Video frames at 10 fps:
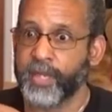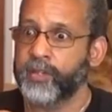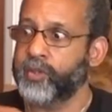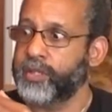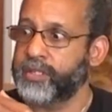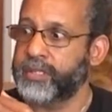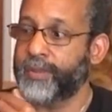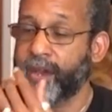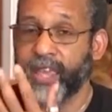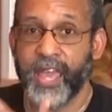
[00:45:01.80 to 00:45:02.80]
So this is
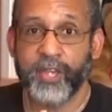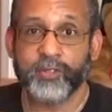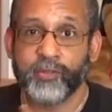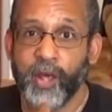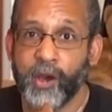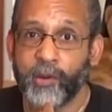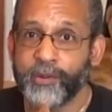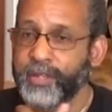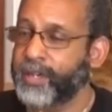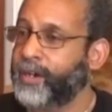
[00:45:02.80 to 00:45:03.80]
about cash flow,
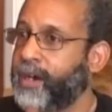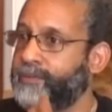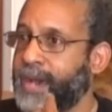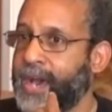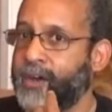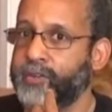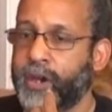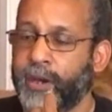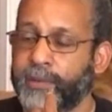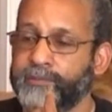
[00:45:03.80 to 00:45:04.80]
about
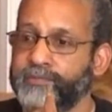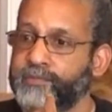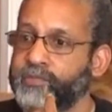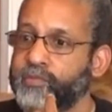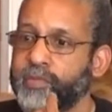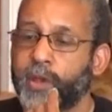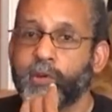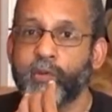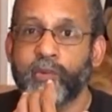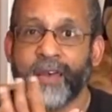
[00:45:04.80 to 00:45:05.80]
um,
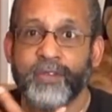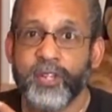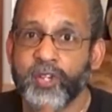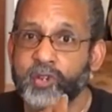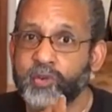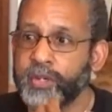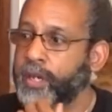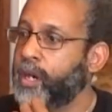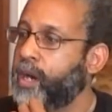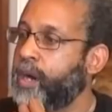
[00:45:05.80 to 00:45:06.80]
revenue,
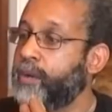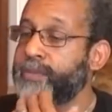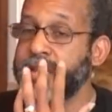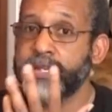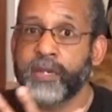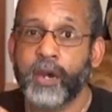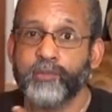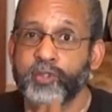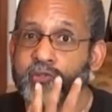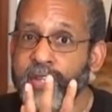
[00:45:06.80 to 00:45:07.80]
um, income
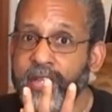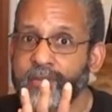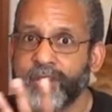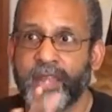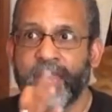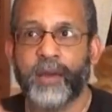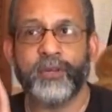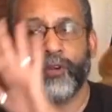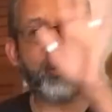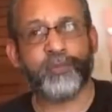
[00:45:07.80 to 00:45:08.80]
streams, and that
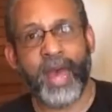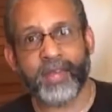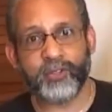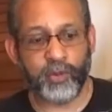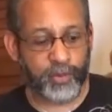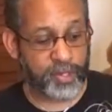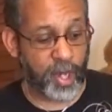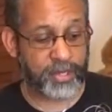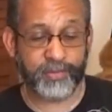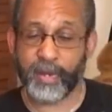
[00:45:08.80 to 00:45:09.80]
would go back to what we
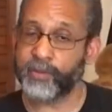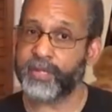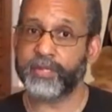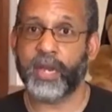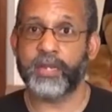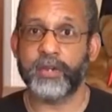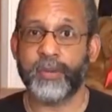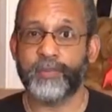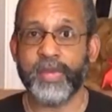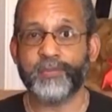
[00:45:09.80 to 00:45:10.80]
talked about with this idea
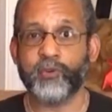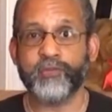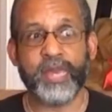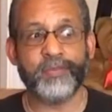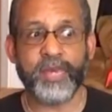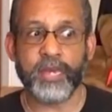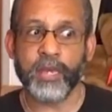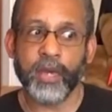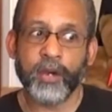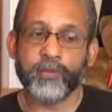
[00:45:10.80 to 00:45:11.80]
about people who may be
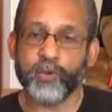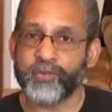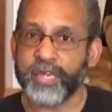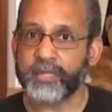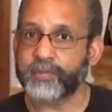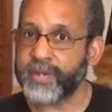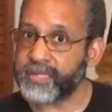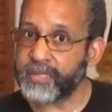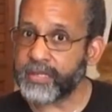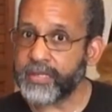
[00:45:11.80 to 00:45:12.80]
moving into
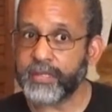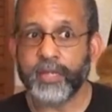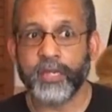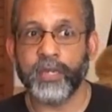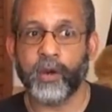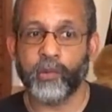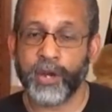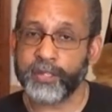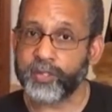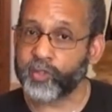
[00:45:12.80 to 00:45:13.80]
business, you know,
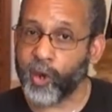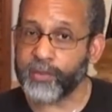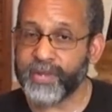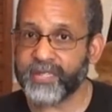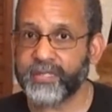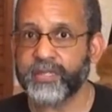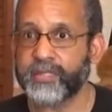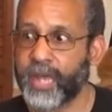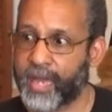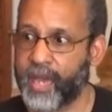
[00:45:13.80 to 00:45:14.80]
wanting to start a business,
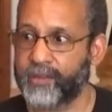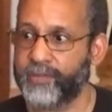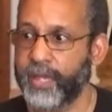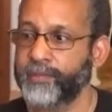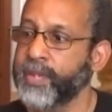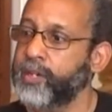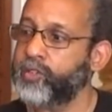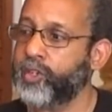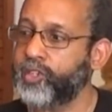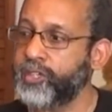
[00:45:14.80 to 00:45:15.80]
that kind of thing. So
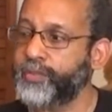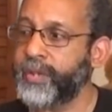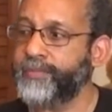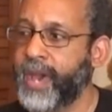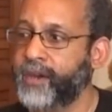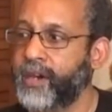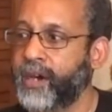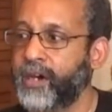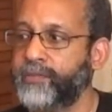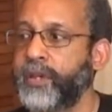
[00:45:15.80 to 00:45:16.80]
it could just be a matter
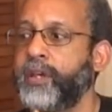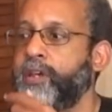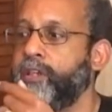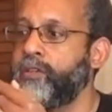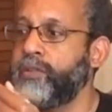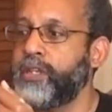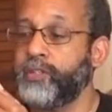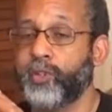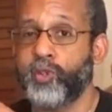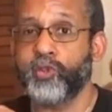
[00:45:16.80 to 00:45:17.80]
of you needing
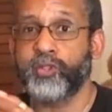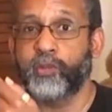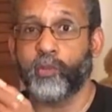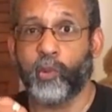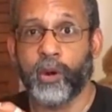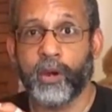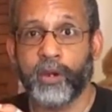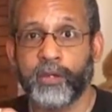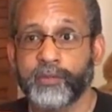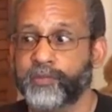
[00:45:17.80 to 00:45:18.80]
to do some
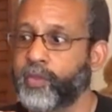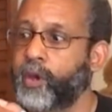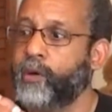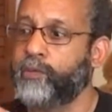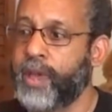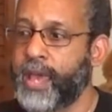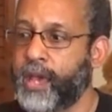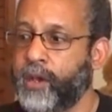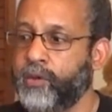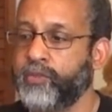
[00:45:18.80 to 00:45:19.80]
work
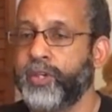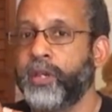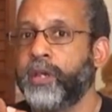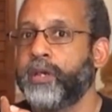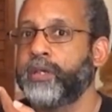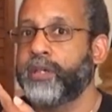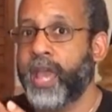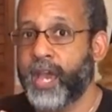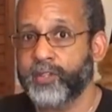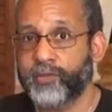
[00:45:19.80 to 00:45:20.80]
around
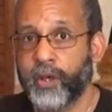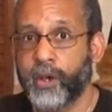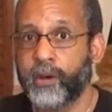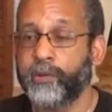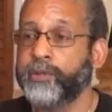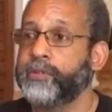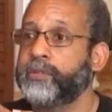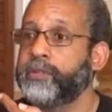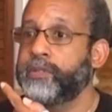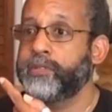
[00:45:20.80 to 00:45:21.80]
cash flow,
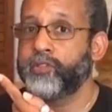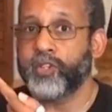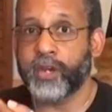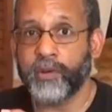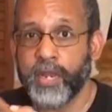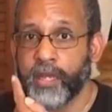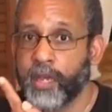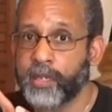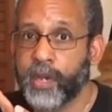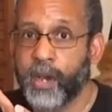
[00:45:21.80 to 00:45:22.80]
generating
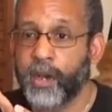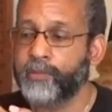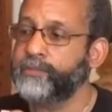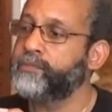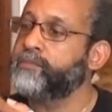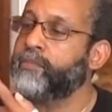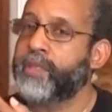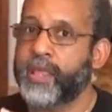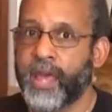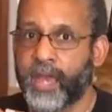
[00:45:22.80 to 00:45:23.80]
income,
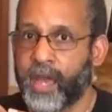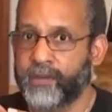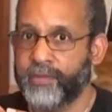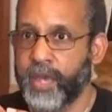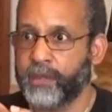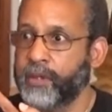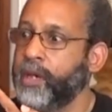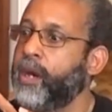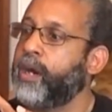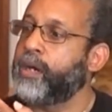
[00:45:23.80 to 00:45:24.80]
that kind of thing,
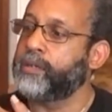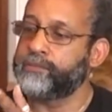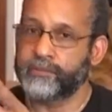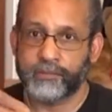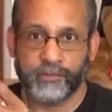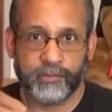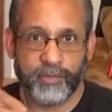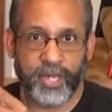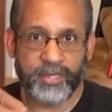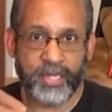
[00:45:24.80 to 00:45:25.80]
um,
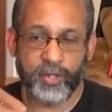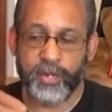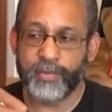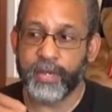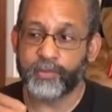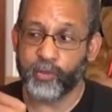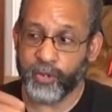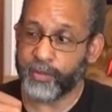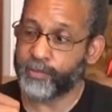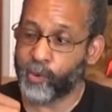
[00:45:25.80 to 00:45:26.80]
because that's going to be an
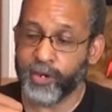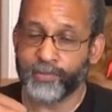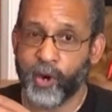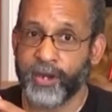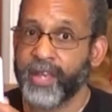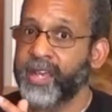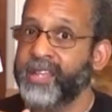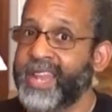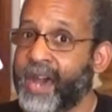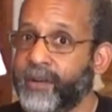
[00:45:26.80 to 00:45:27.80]
important part.
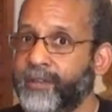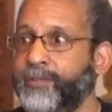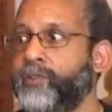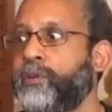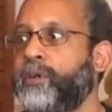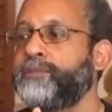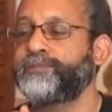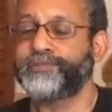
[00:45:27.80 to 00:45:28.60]
Now, if you're